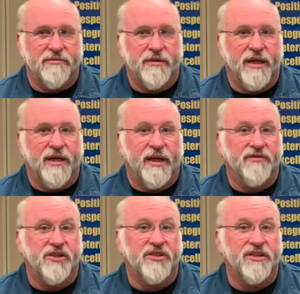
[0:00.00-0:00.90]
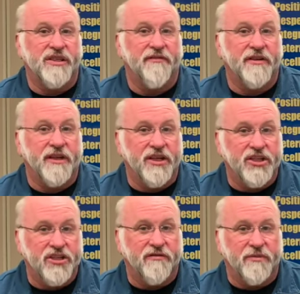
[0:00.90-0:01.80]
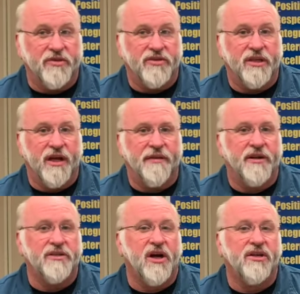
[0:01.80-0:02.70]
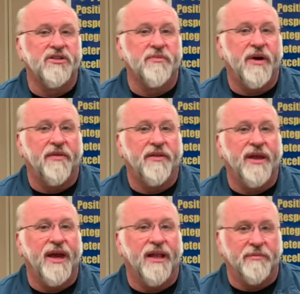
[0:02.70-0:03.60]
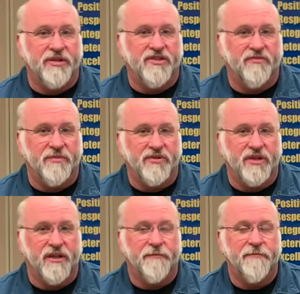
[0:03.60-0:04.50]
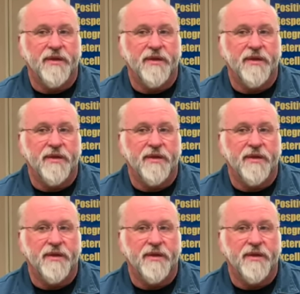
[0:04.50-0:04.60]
It gives us a definition of music, and then it talks about the elements of music.